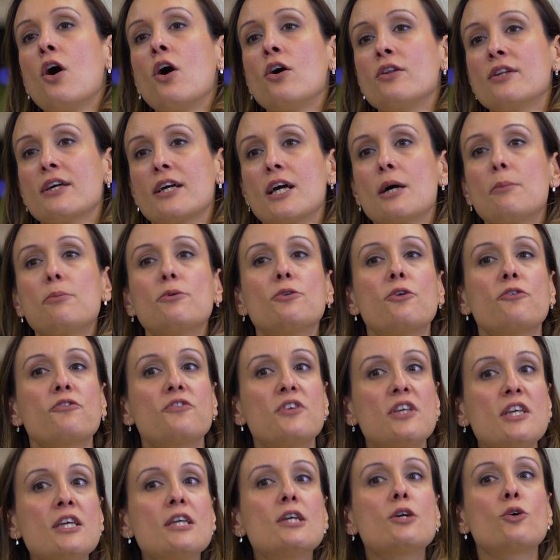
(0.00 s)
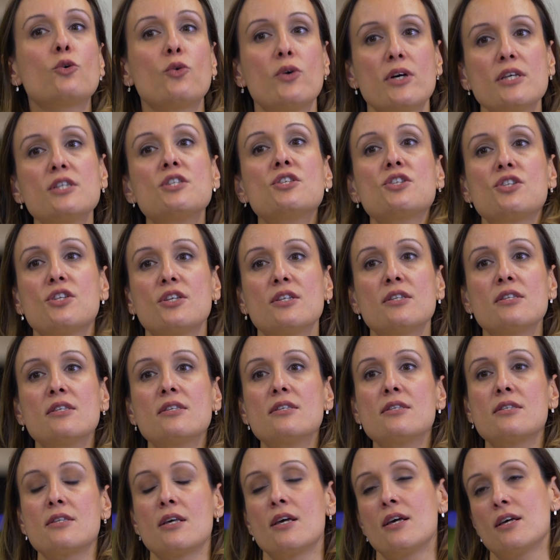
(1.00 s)
on a couple of key
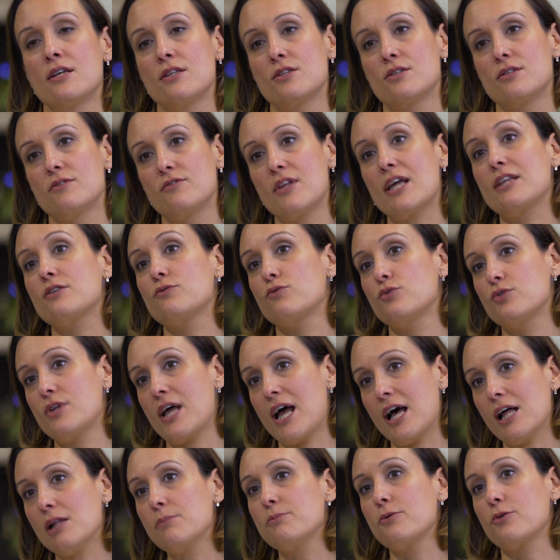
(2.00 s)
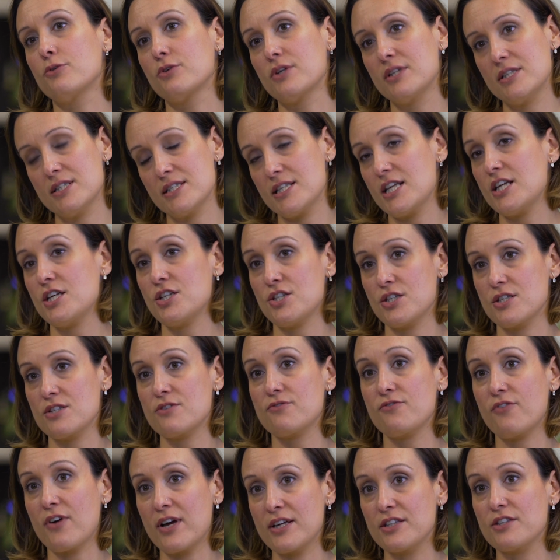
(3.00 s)
questions that would help
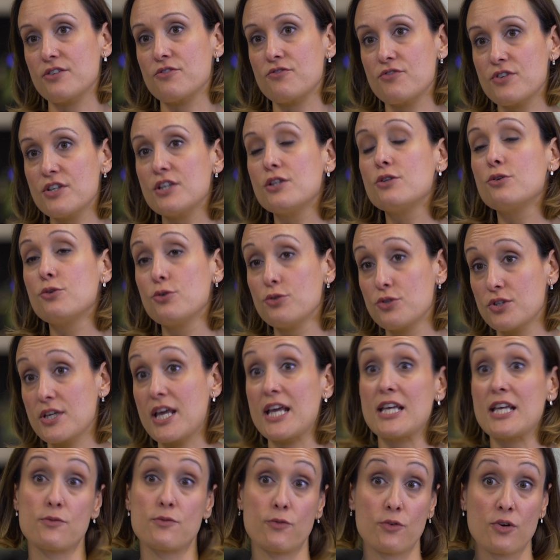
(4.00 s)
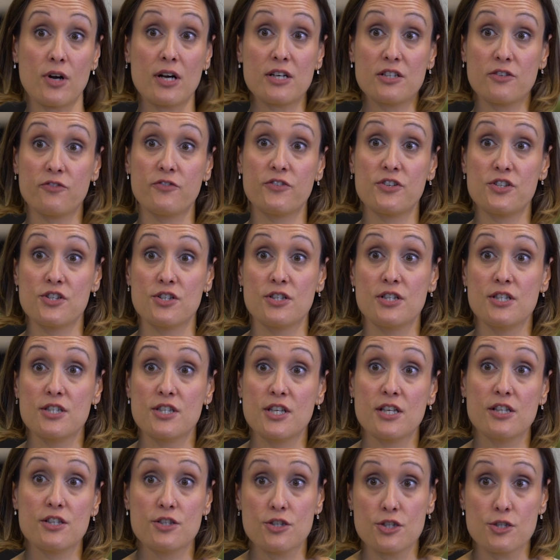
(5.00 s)
organizations find a real good for artificial
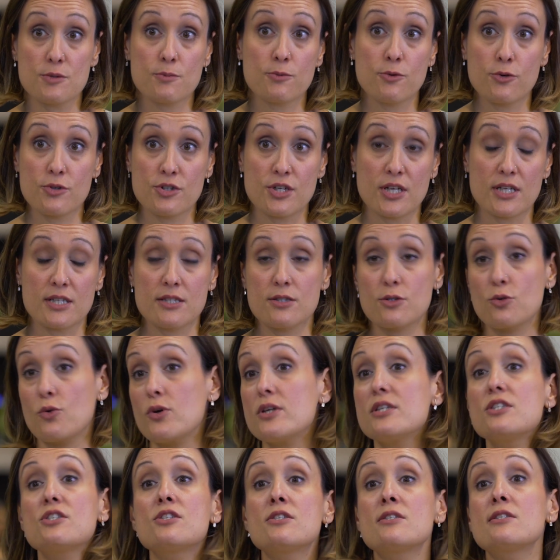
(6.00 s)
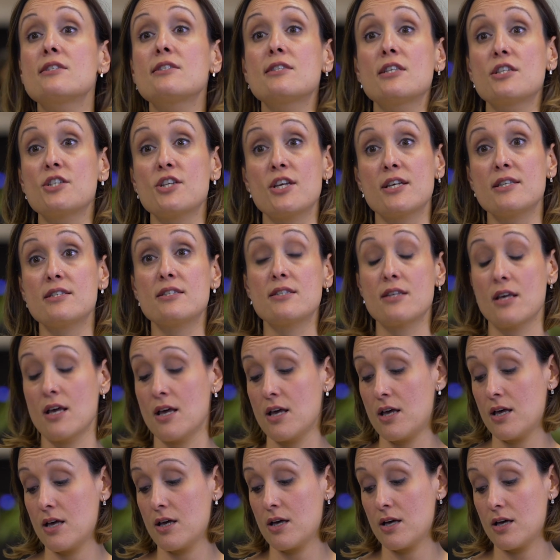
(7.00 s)
intelligence projects. Questions such as,
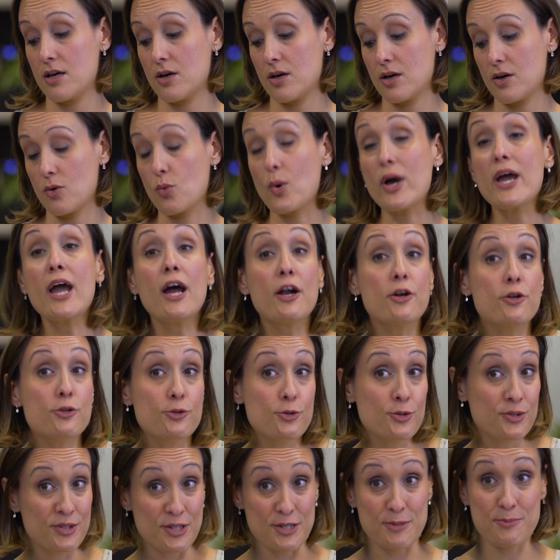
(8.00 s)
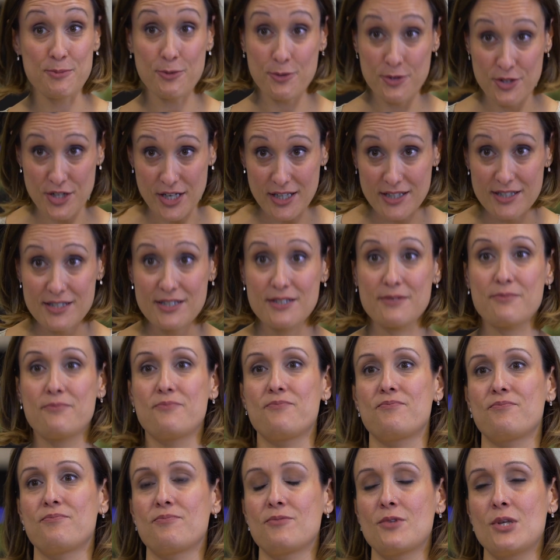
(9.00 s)
why are you doing this project?
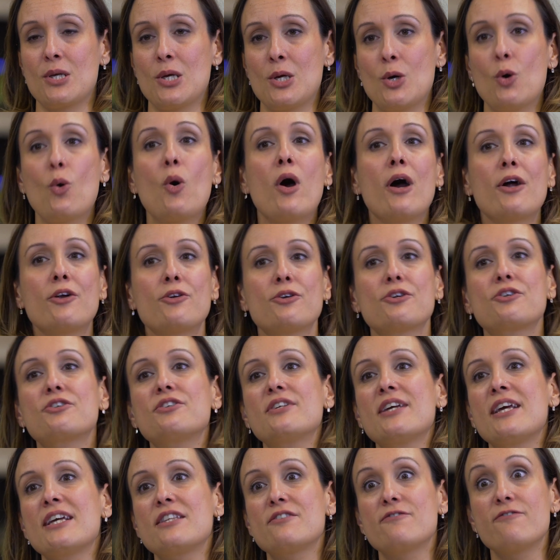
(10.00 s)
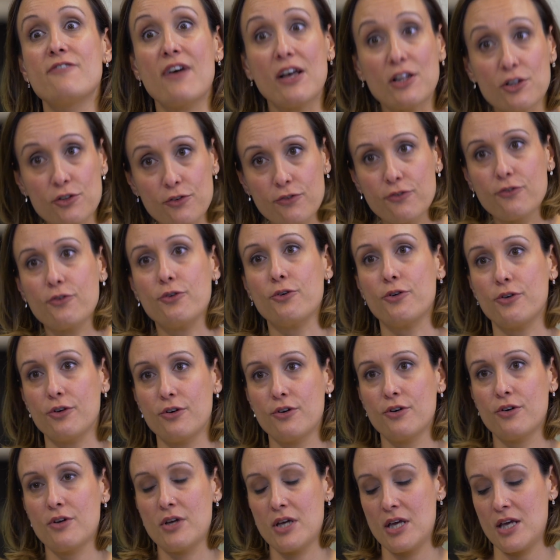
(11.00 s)
Who are you creating value for?
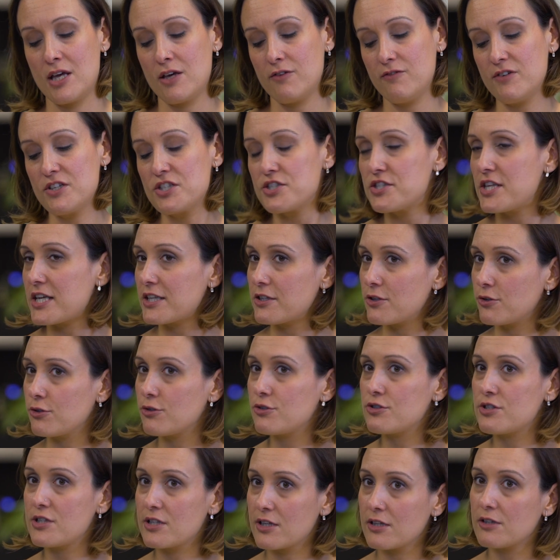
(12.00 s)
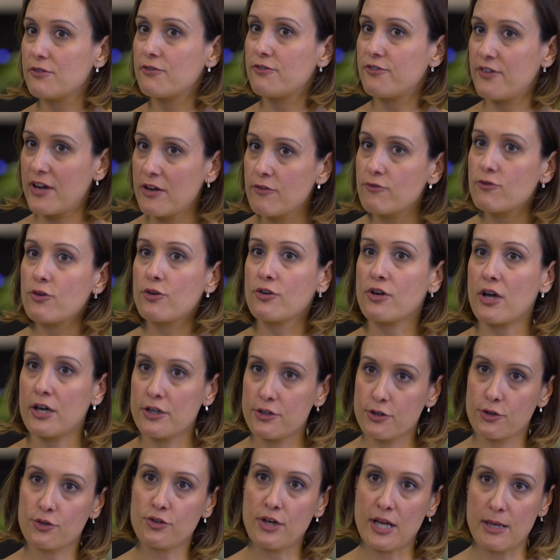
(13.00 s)
Which technological framework
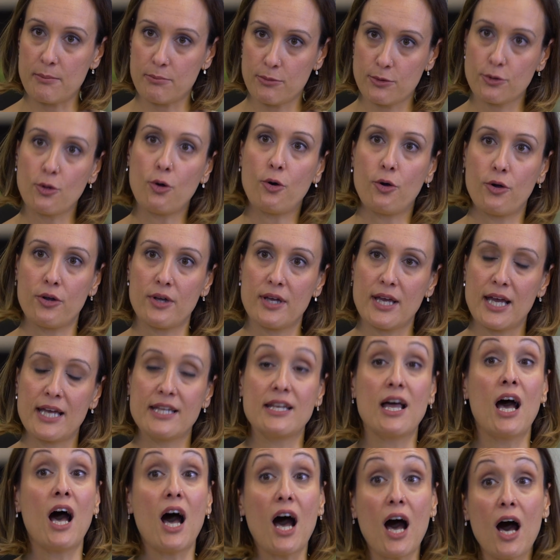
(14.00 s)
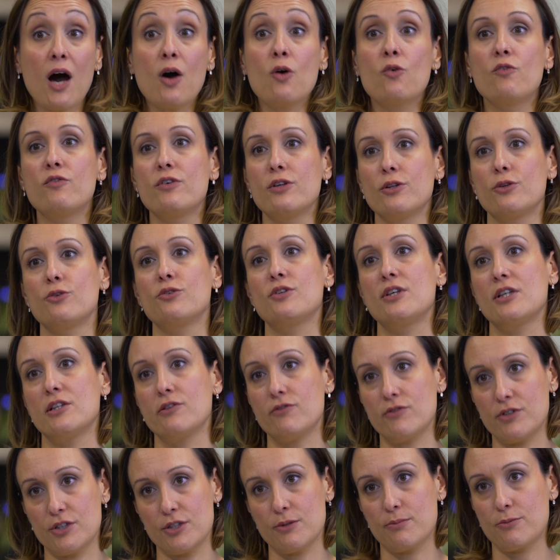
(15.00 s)
are you going to employ? And how will you
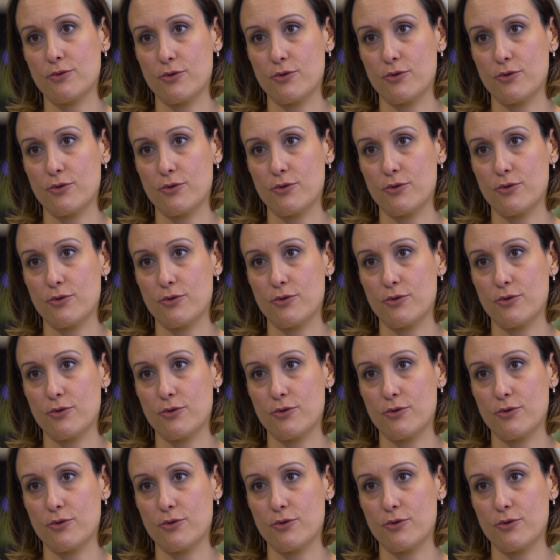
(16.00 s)
deliver the